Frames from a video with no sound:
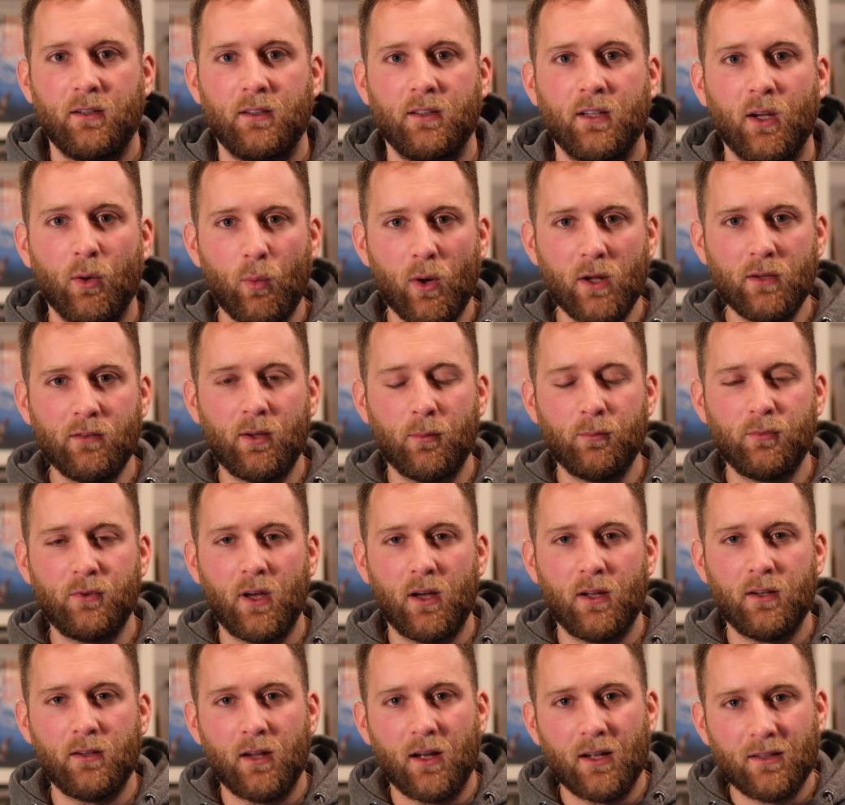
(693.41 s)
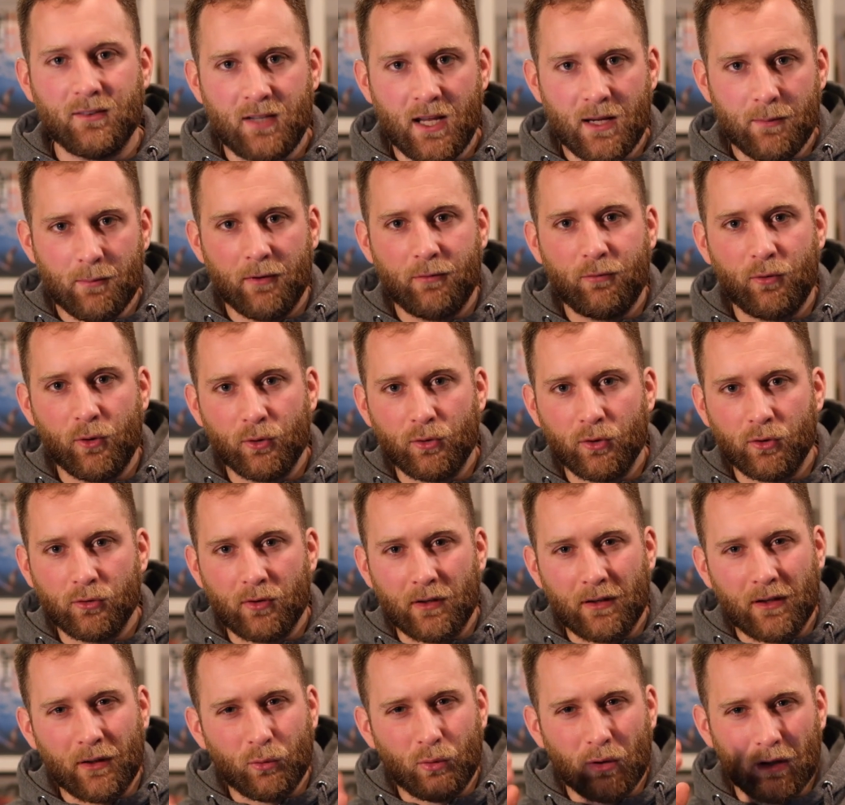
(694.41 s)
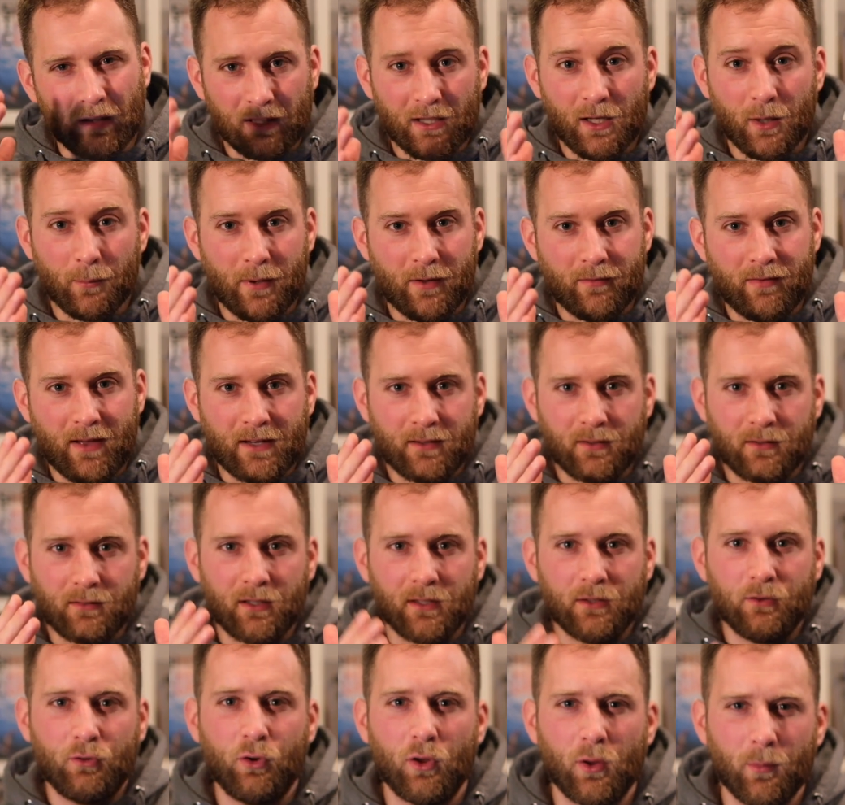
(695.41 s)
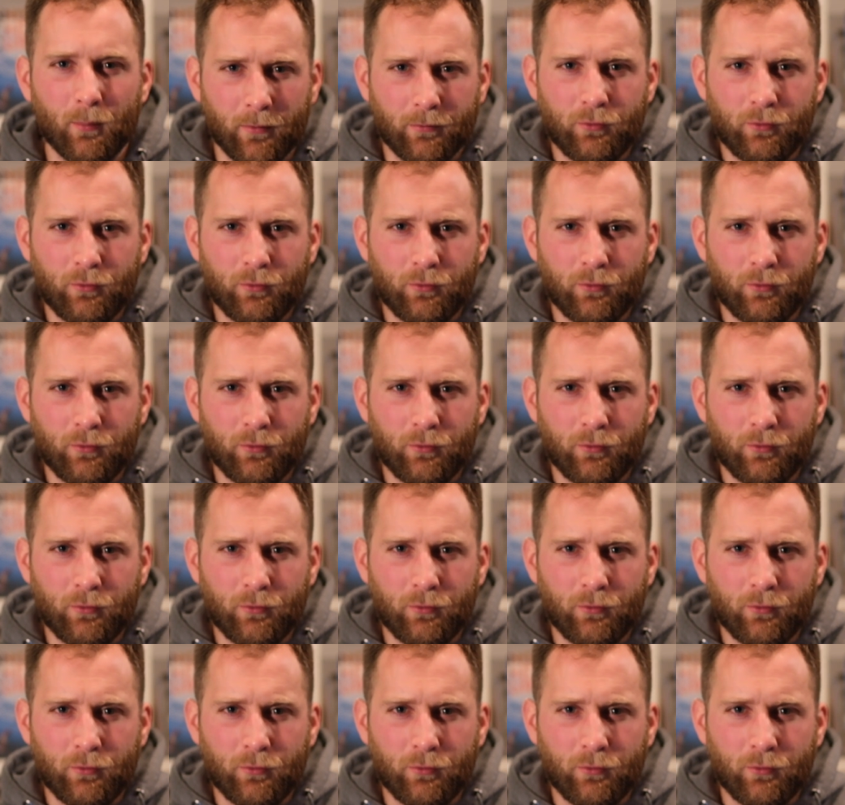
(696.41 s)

Now once I'm done, I take my photos and I do a little bit of editing to them,